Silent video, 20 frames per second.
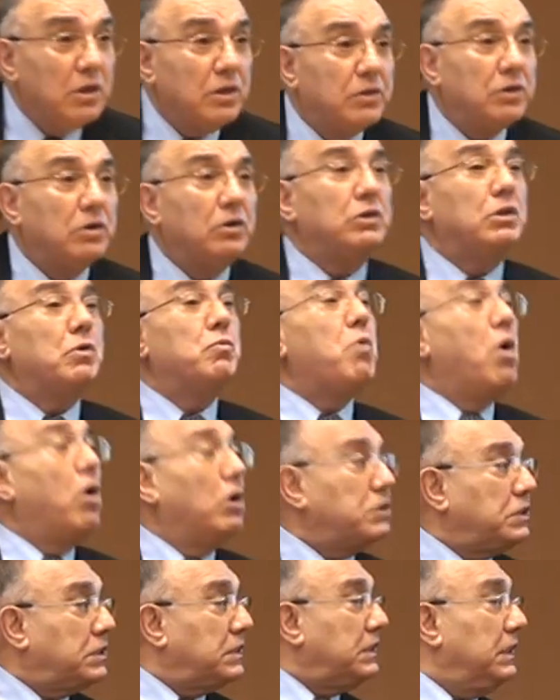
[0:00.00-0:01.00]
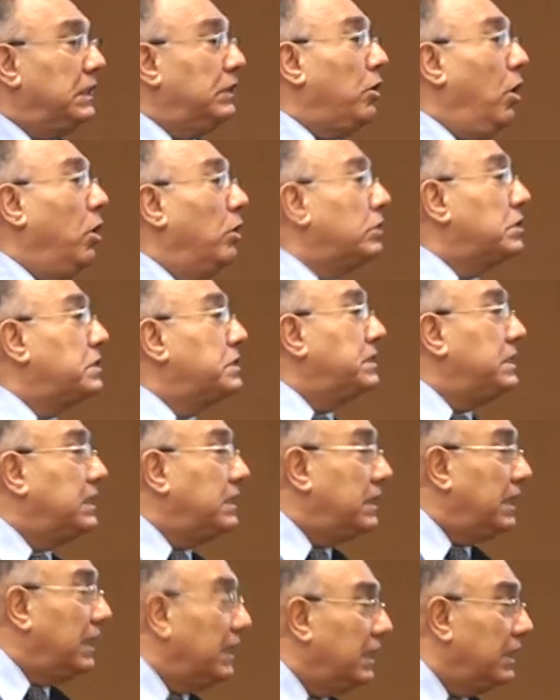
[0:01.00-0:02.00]
through the Wall Street of the
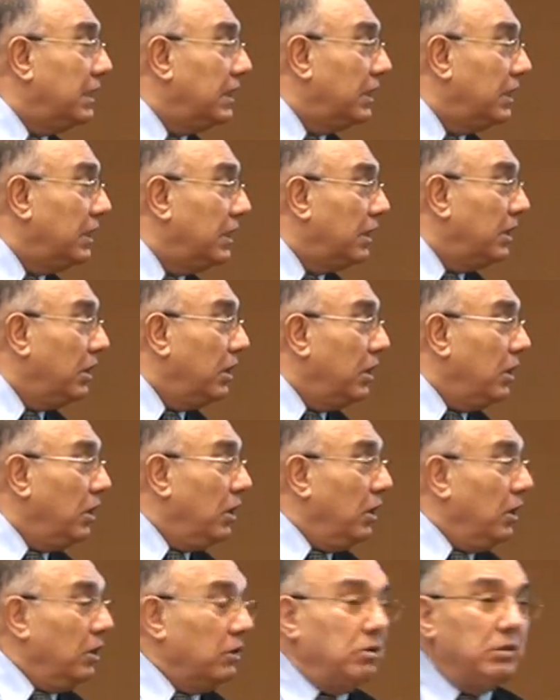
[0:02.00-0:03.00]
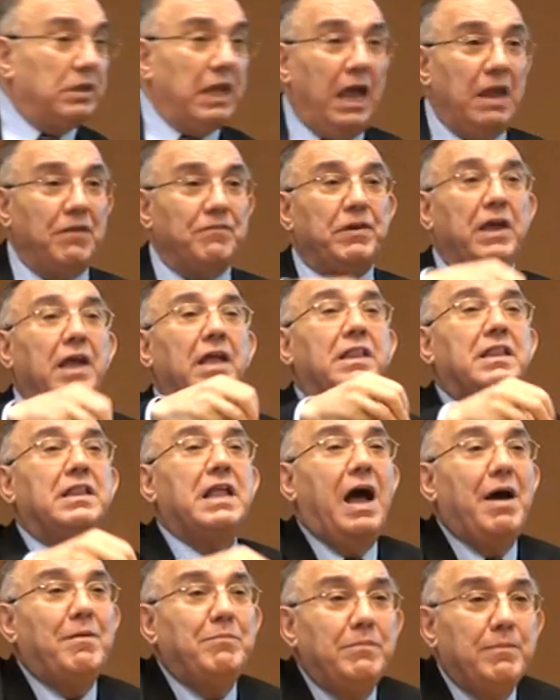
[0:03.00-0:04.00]
city. Today,
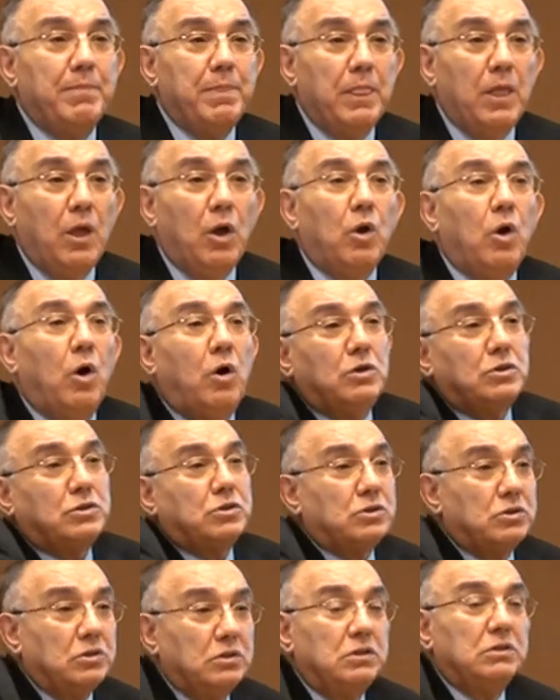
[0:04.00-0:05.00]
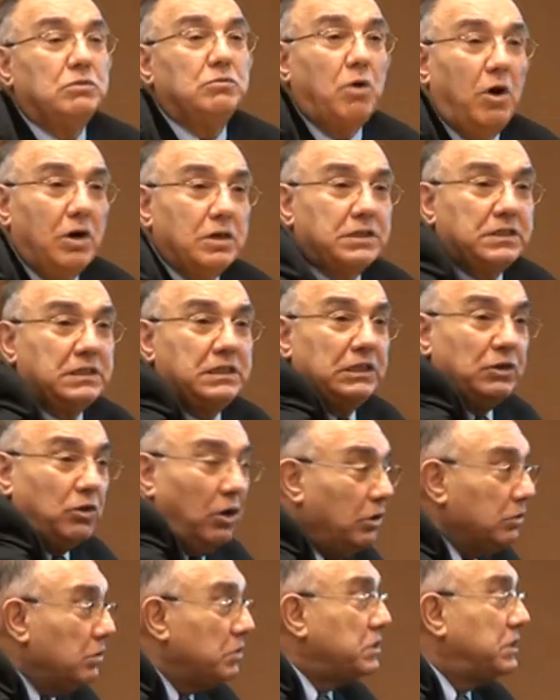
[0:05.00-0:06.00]
Vietnam goes through the Wall Street
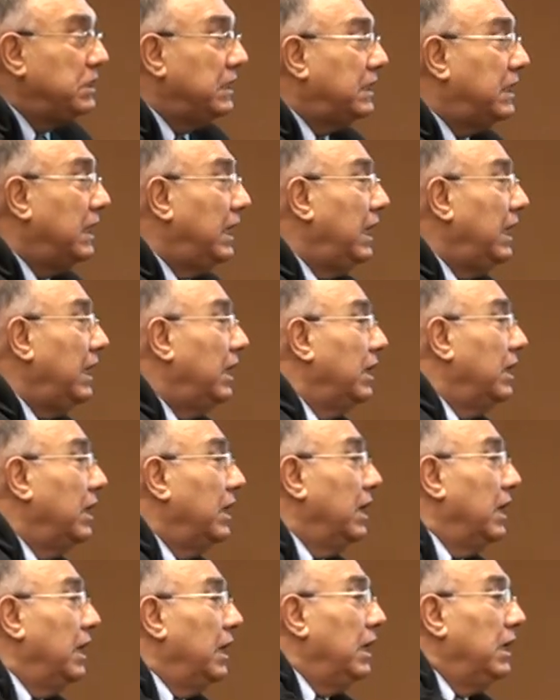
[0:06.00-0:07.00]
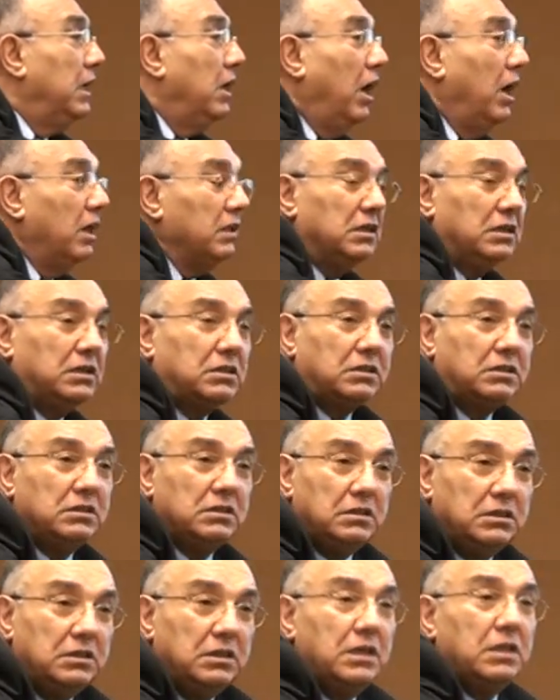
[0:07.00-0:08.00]
of the city in order
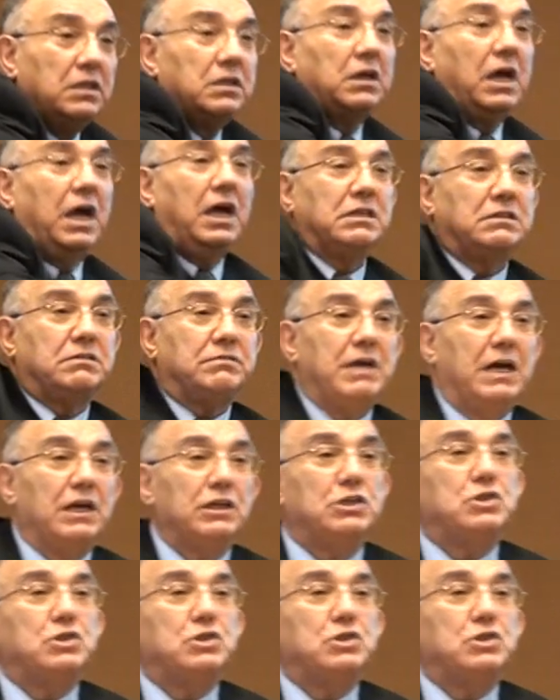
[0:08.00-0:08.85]
to transfer the